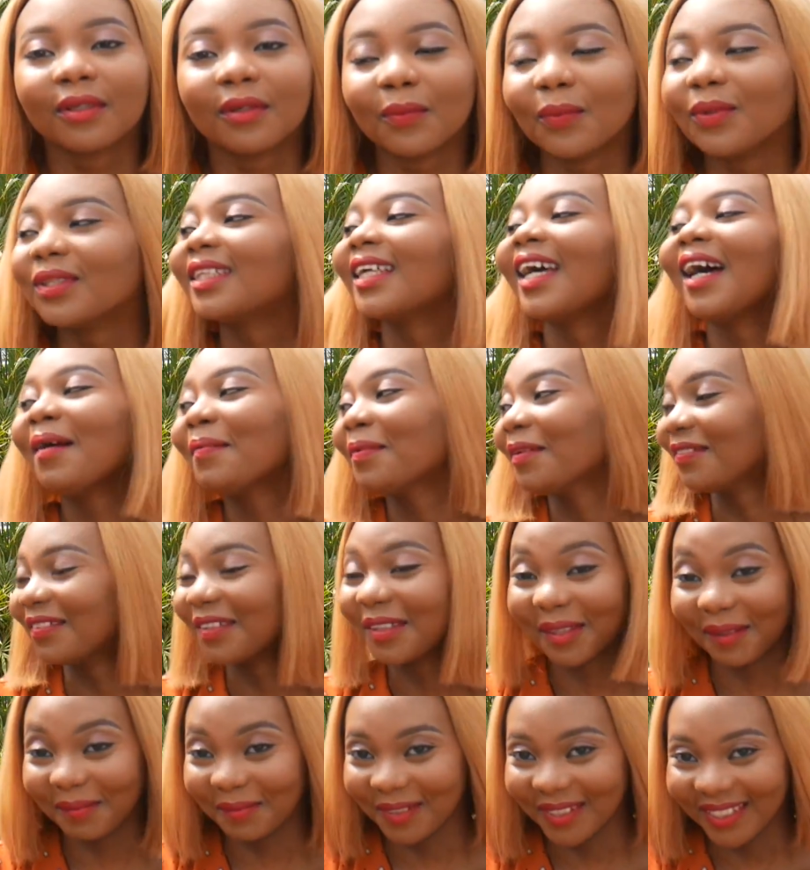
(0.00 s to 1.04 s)
With the help of the
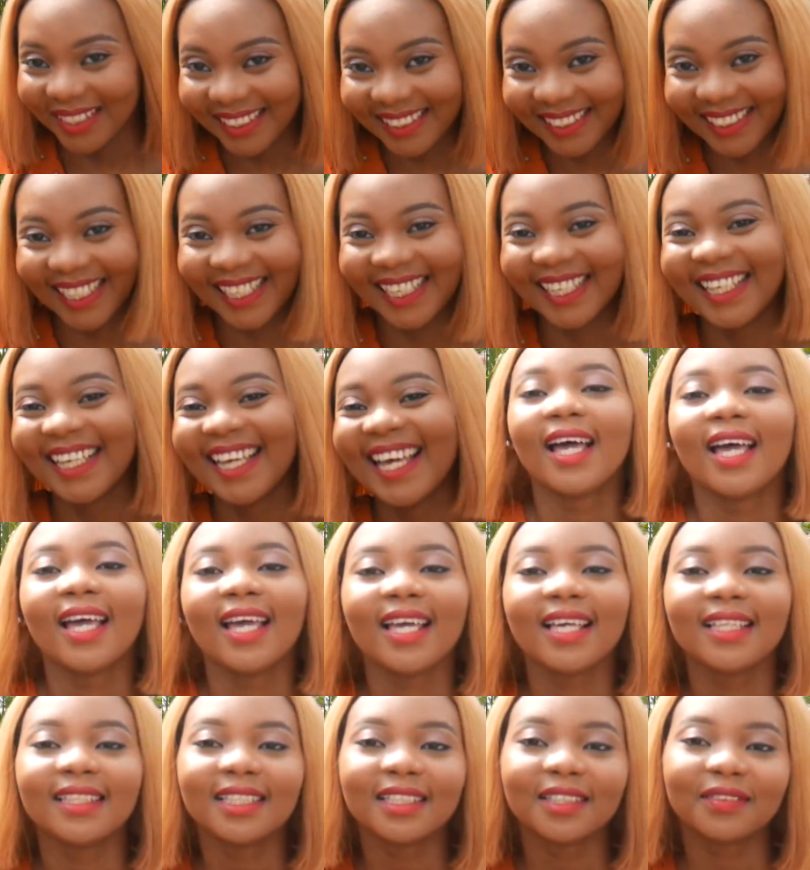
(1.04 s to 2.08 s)
community.
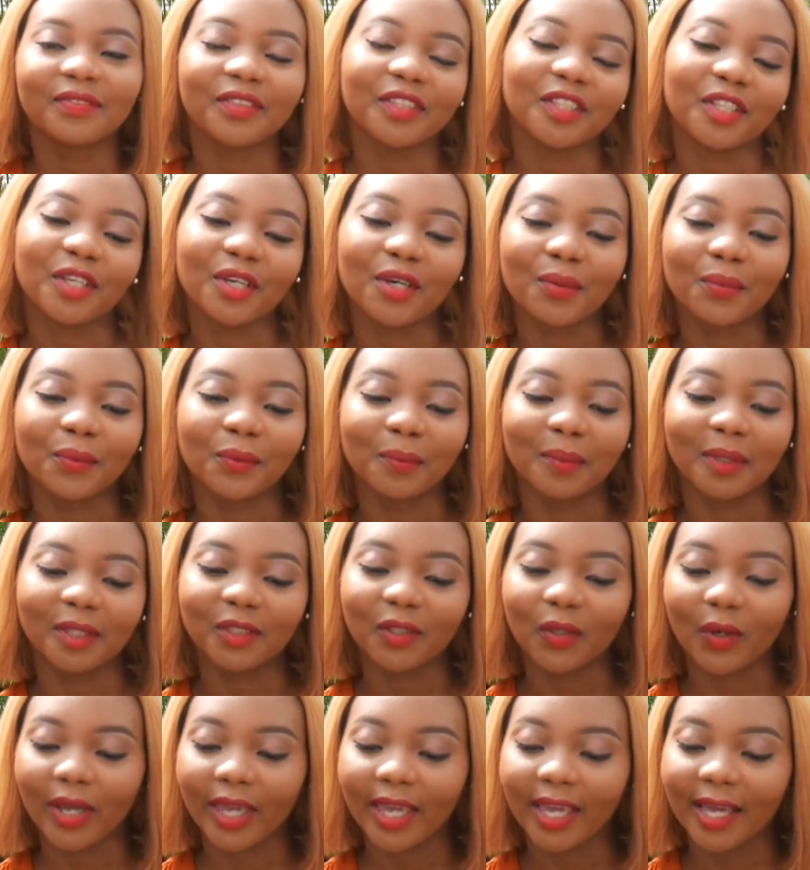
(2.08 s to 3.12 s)
In this video, we'll be
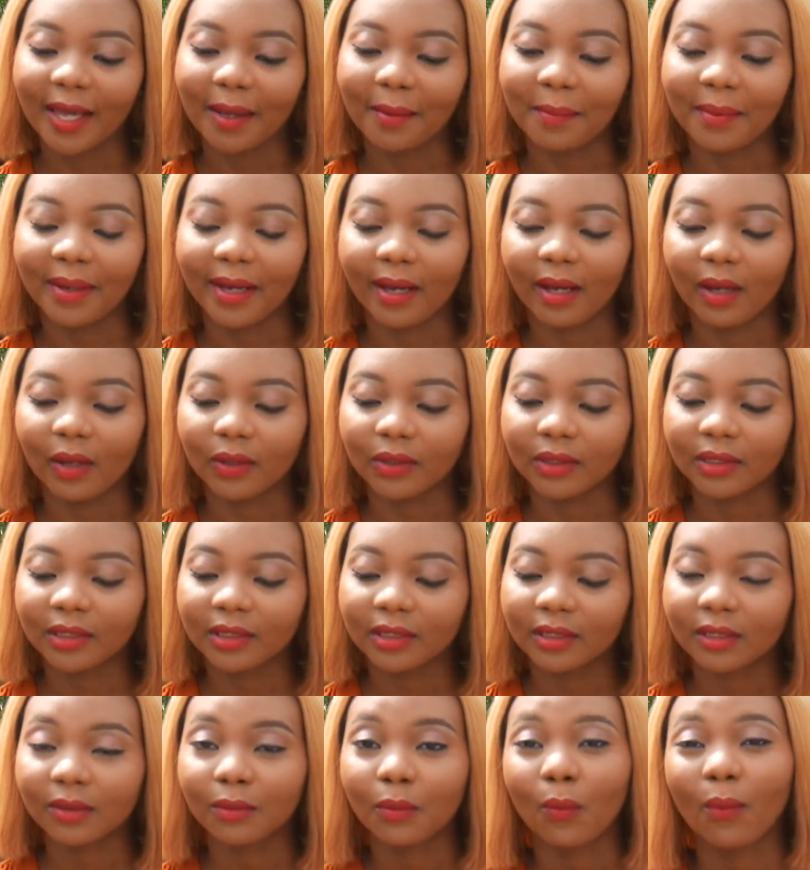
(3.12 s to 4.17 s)
talking about
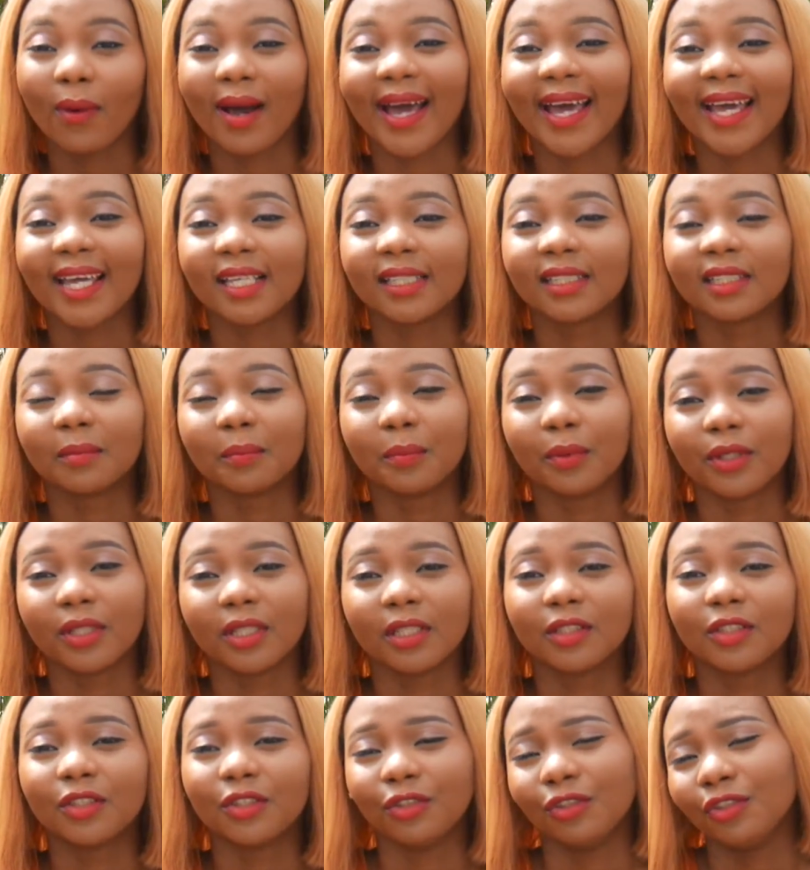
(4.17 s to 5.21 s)
why it's
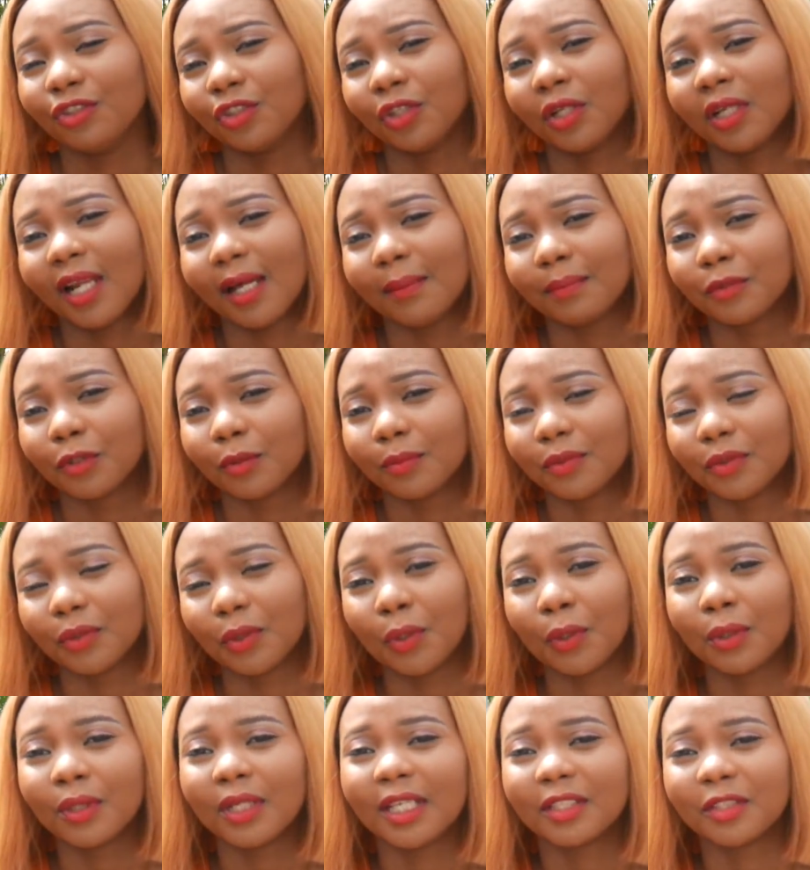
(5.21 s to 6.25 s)
important to use your laptop to
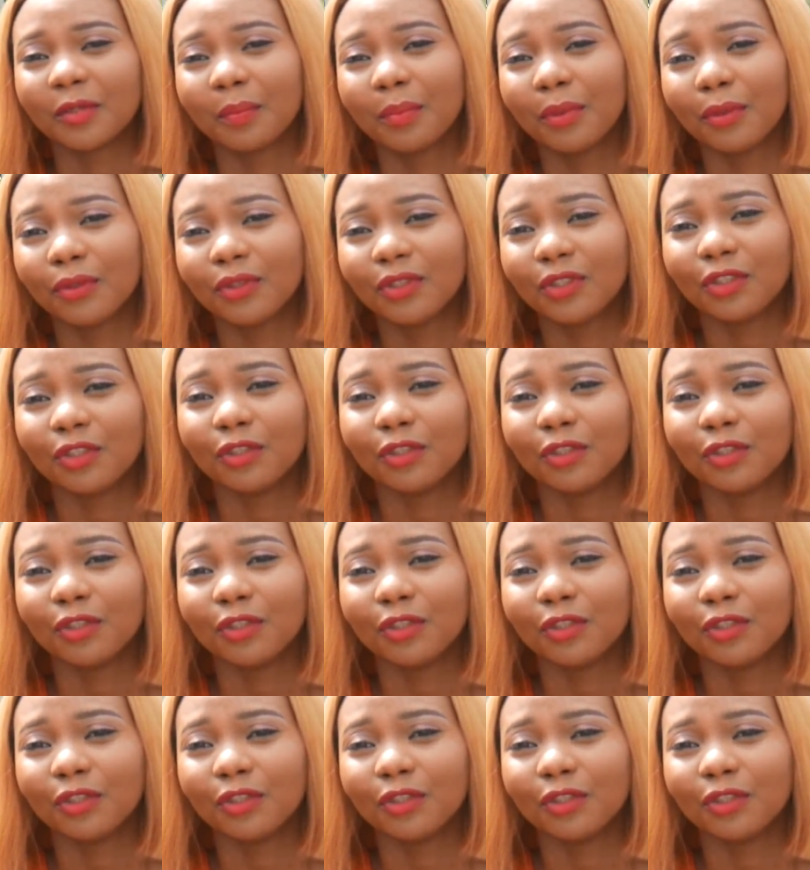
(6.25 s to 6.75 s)
code as opposed to